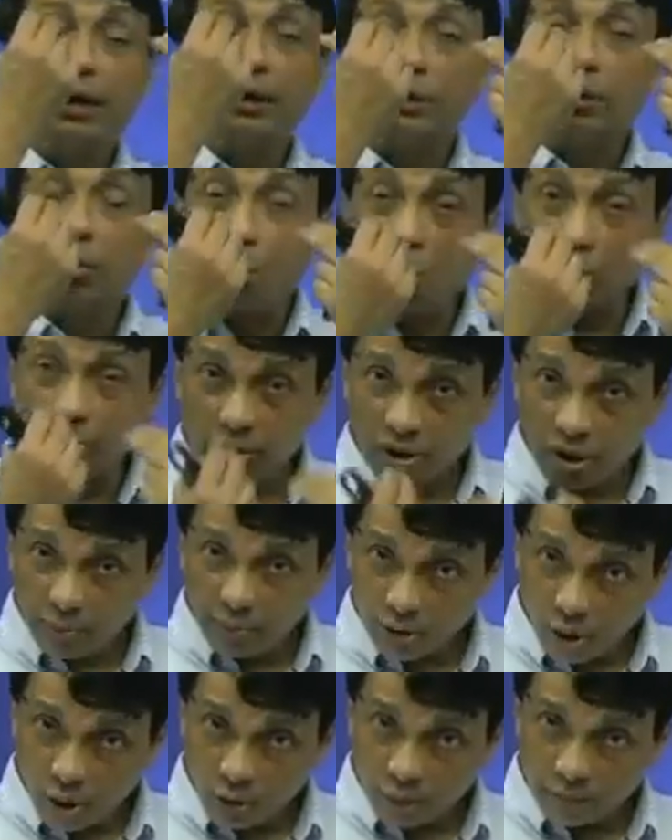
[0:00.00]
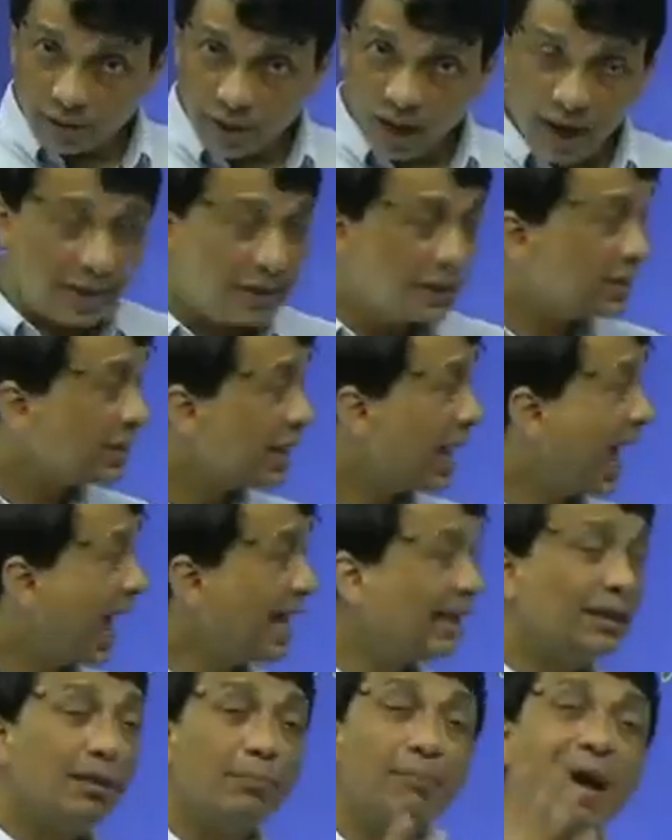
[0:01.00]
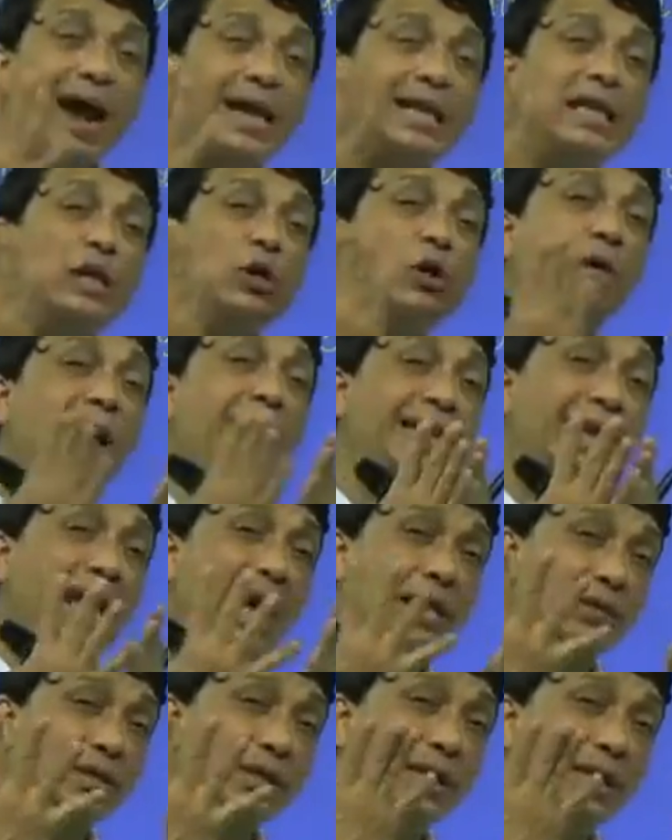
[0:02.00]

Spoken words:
the water coming out of the eyes, and the matting of eyelashes.